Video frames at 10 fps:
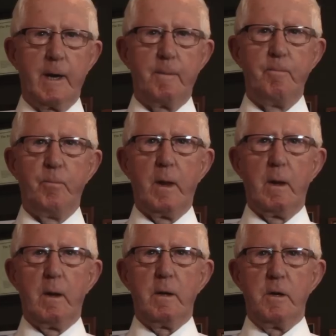a kid,
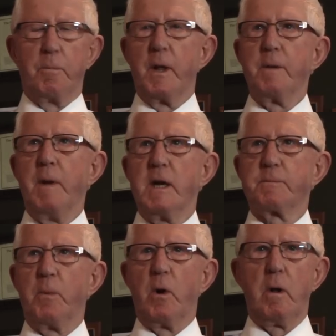you played
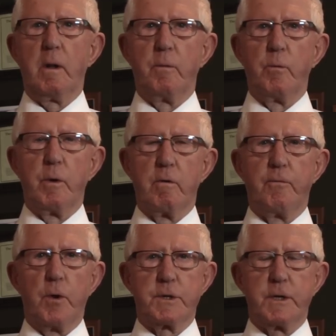baseball, and we
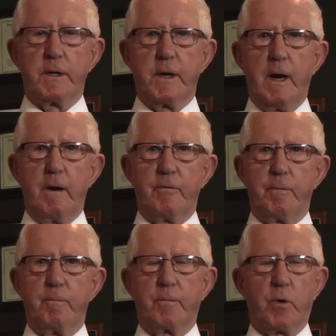were fortunate to
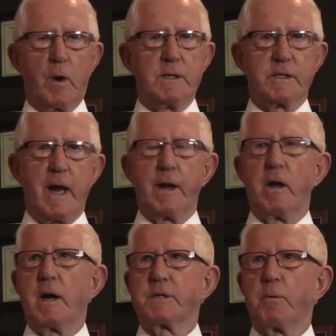have some great
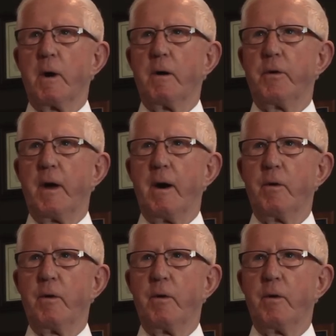sandlots around